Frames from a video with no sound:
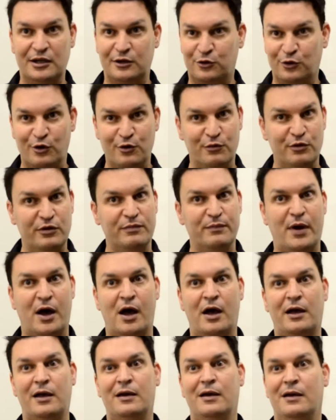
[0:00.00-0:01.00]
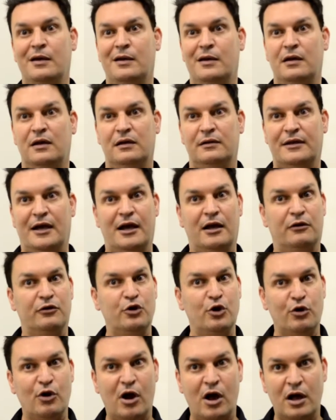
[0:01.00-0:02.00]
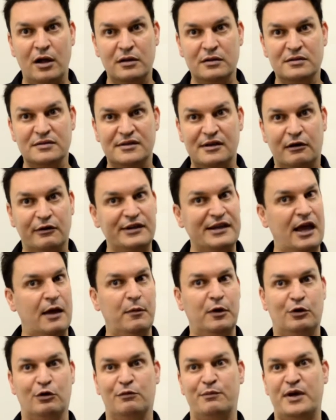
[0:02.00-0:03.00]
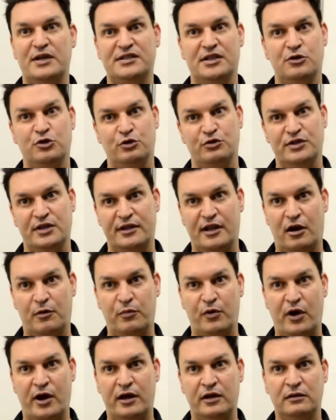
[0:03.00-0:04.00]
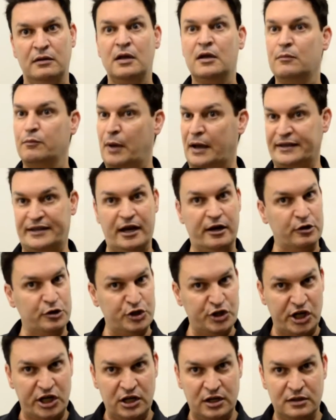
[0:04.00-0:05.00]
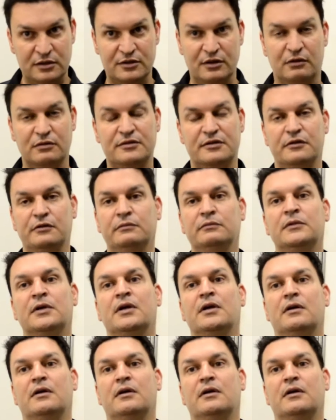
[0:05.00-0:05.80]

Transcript: determined by their neurons, their chemical messengers in their brain, by their genes also,